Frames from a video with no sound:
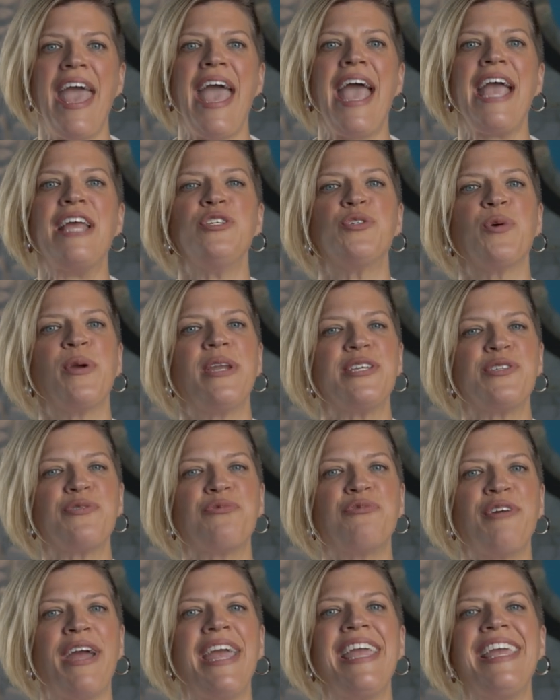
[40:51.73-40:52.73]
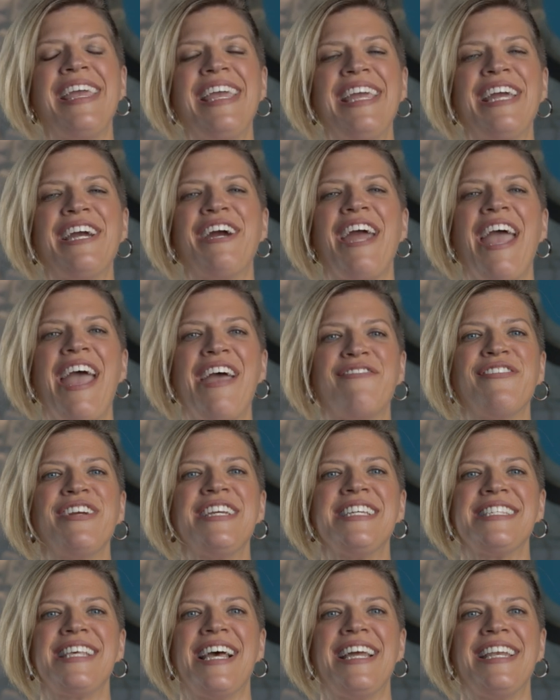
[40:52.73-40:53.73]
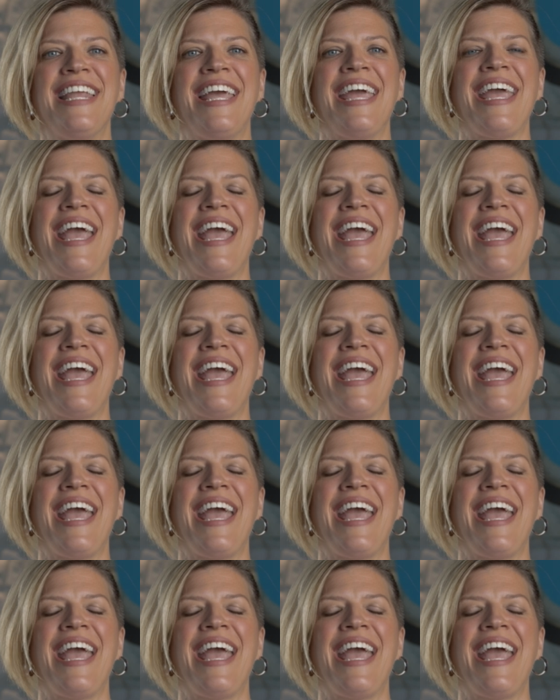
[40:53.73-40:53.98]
and join us right here every Sunday